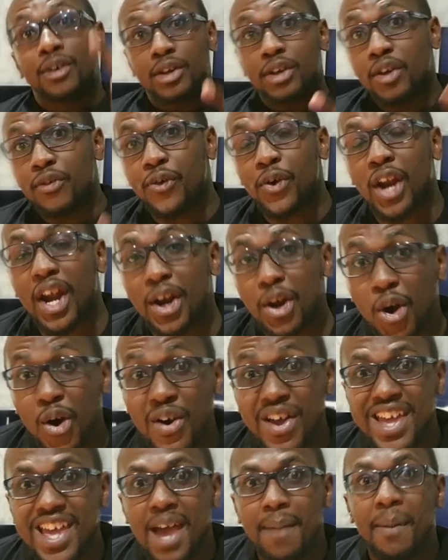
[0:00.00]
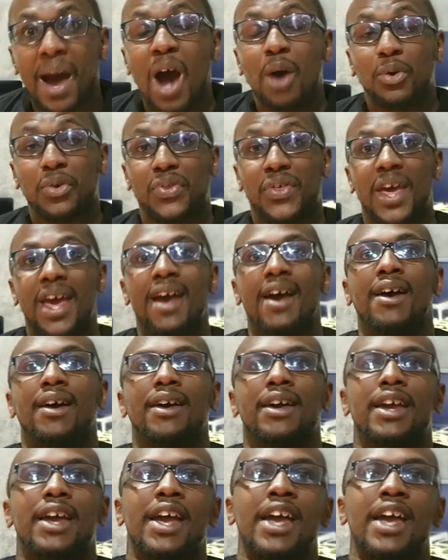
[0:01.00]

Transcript: If you're an OEM out there